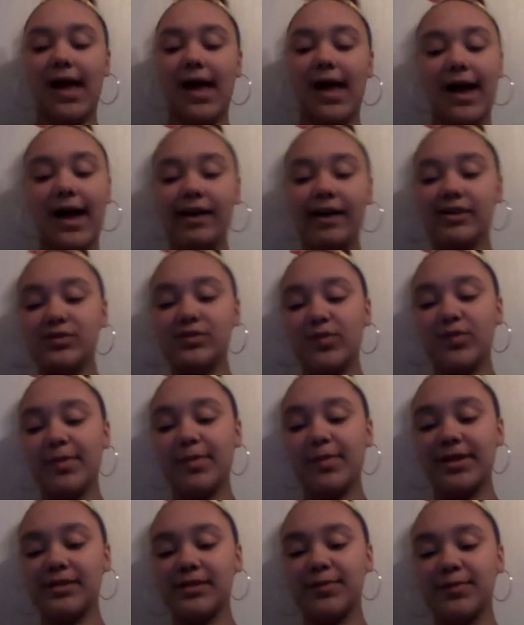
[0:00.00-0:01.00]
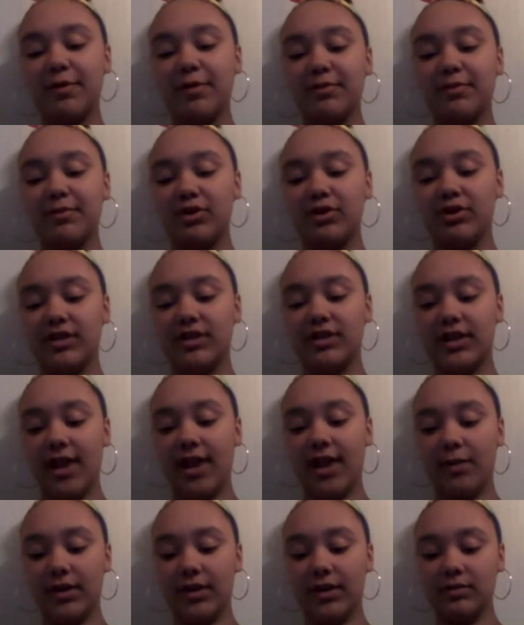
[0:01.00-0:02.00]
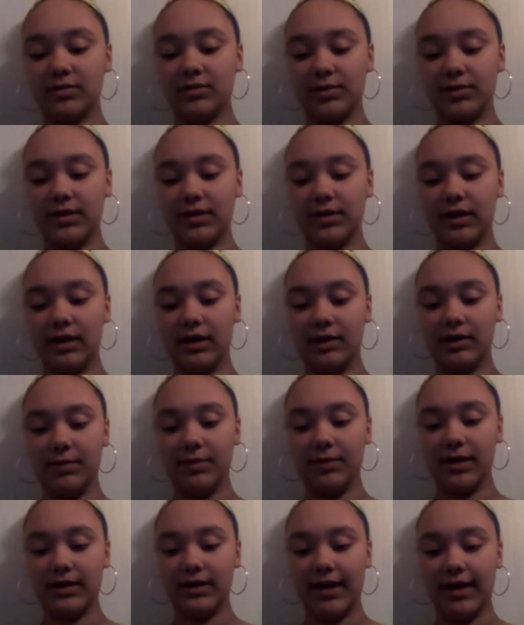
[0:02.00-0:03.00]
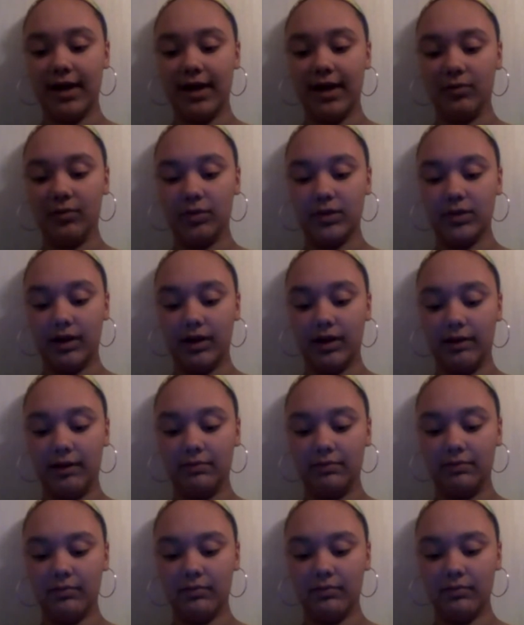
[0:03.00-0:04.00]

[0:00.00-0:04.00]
I could have swore my sperm donor did that when he was pretending to be a dad one time.